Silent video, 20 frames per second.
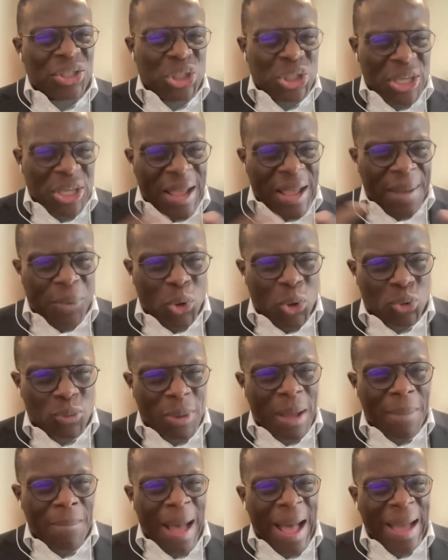GM
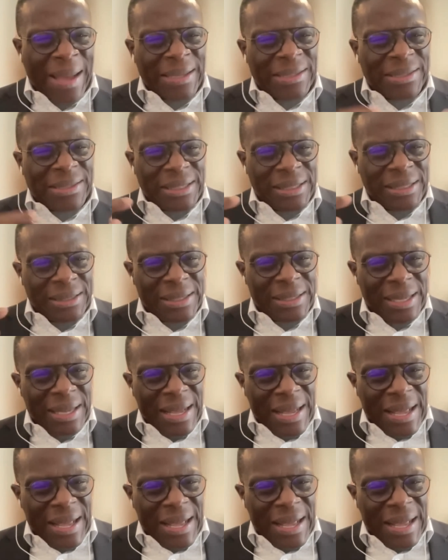Consumer Marketing,